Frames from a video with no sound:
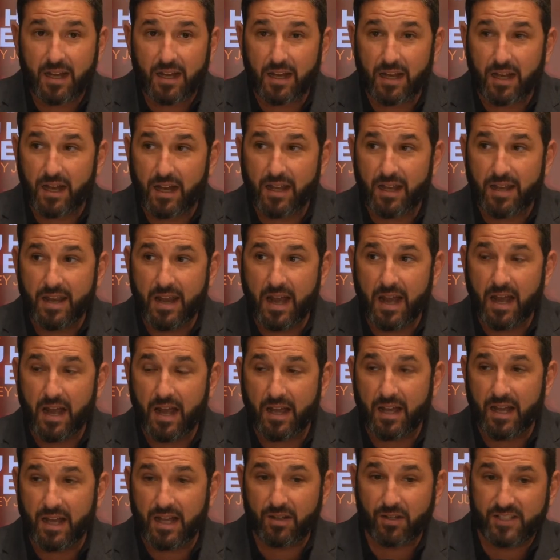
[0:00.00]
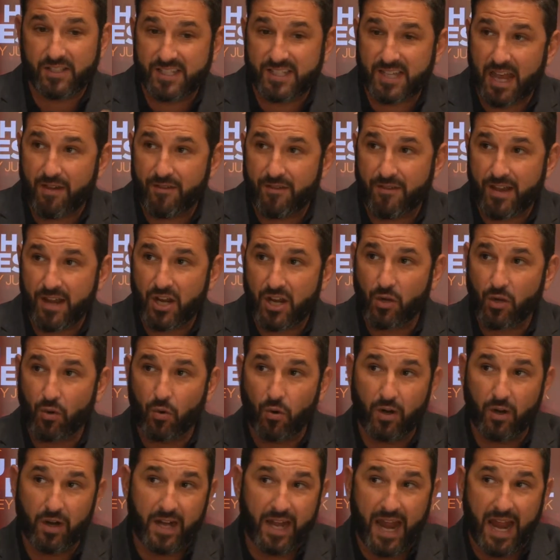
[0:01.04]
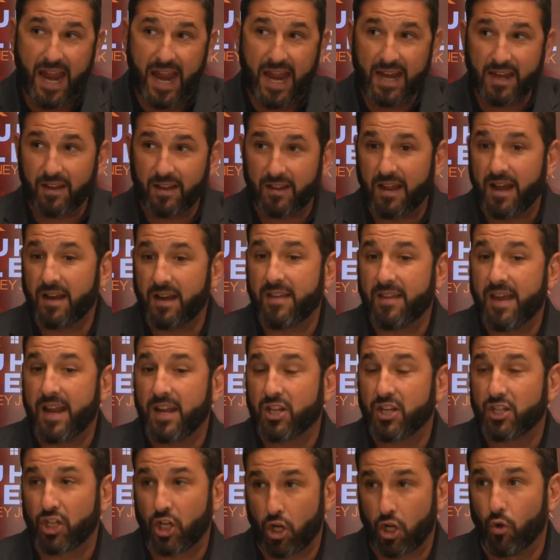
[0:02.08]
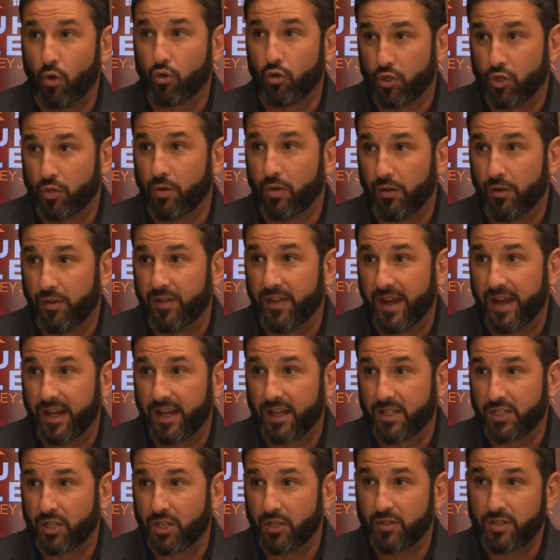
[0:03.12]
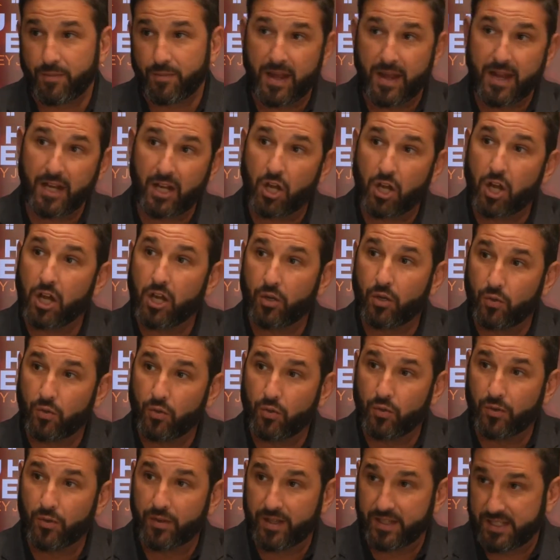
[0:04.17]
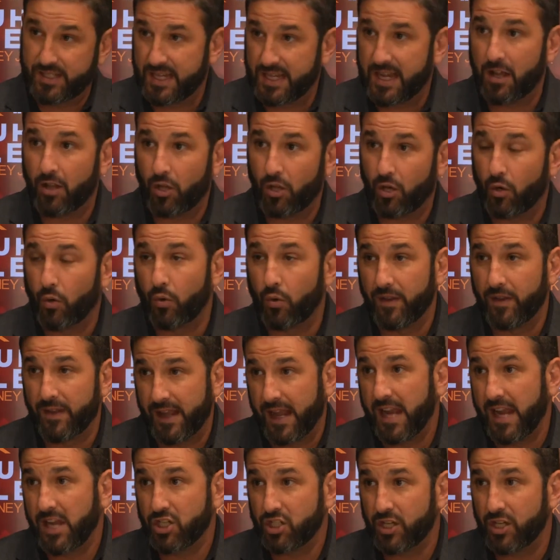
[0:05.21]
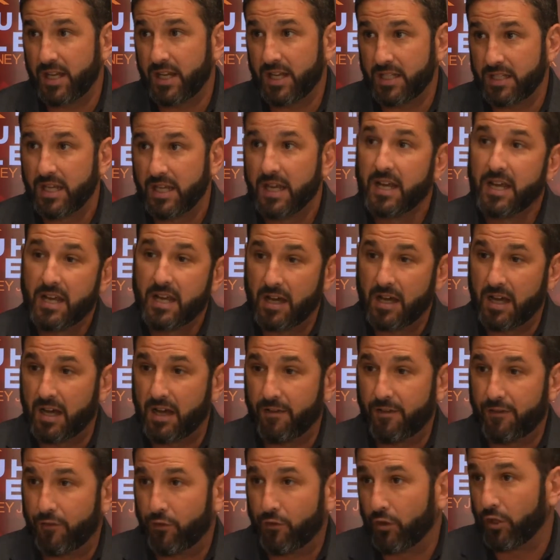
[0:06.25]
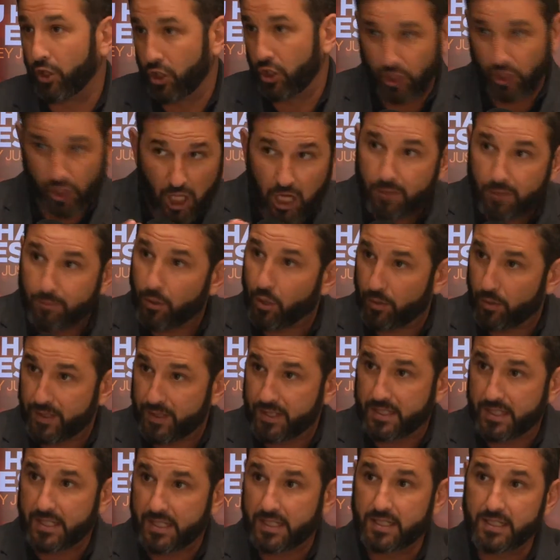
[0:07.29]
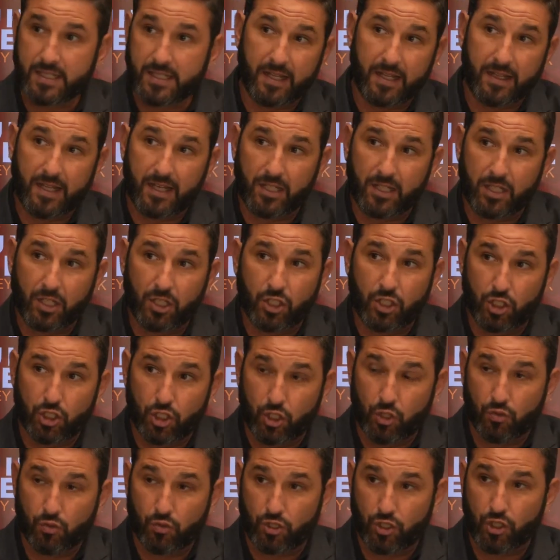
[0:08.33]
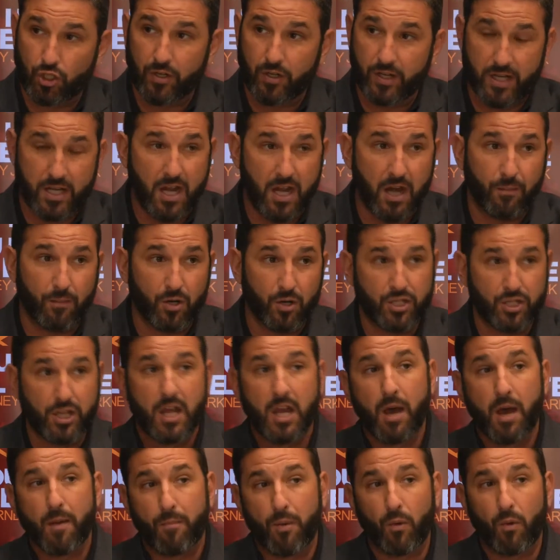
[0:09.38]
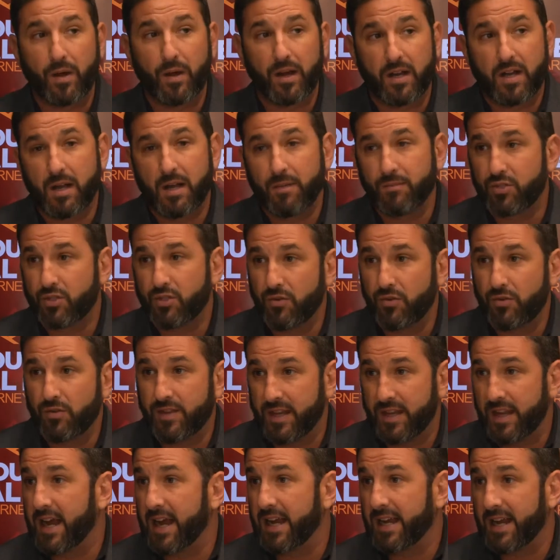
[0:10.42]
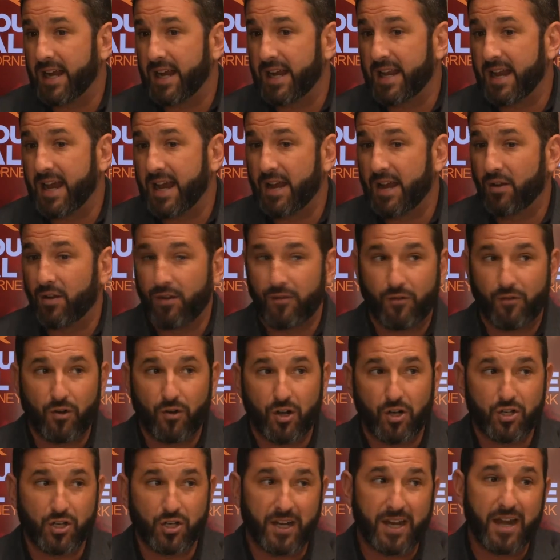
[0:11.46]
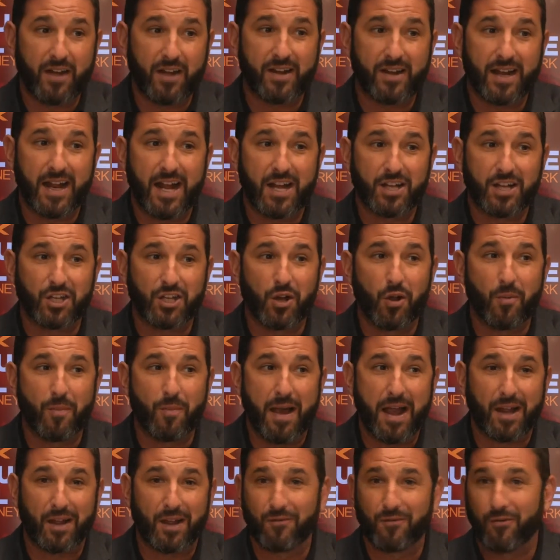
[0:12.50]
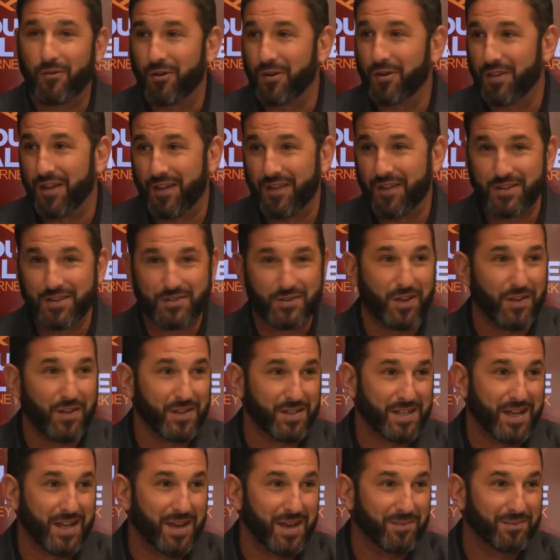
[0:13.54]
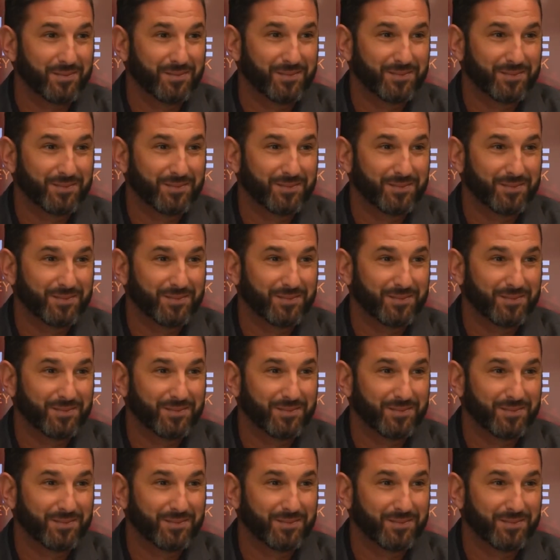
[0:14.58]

a 7 or an 8, a lot of that is a cultural thing. So depending on who the seller or the agent is, for good luck purposes, they like to use certain numbers. But when it comes to the 999 or the 400, Gary and I actually go back and forth on this all the time.